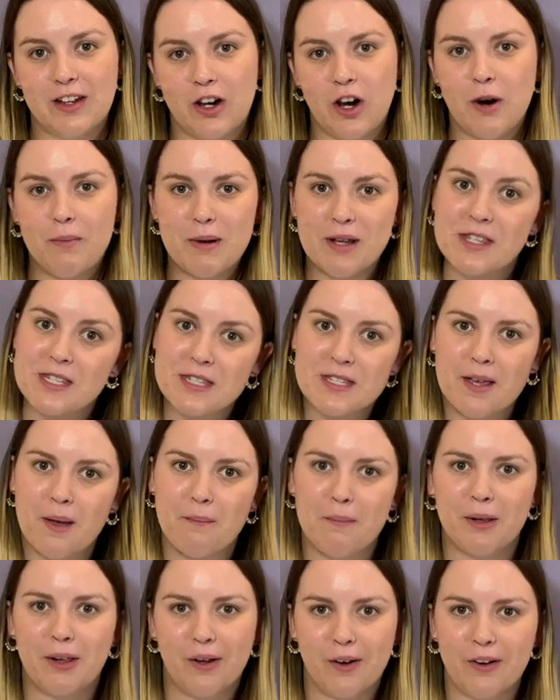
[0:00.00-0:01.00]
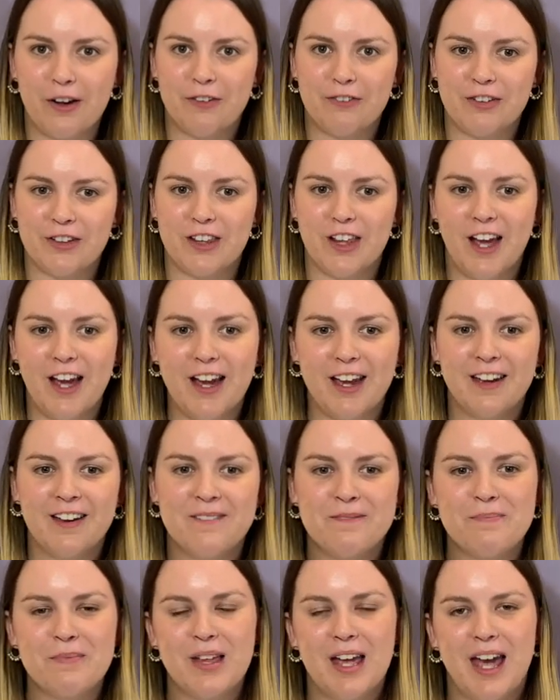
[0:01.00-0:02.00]
comments below if you'd like.
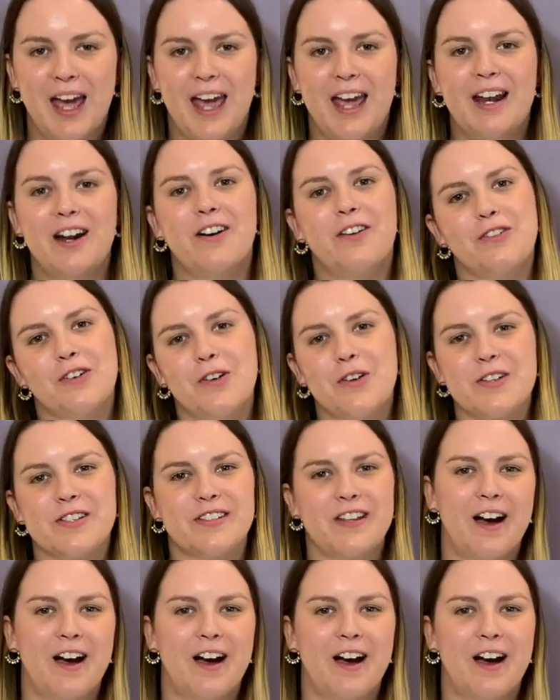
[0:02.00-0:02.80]
And of course,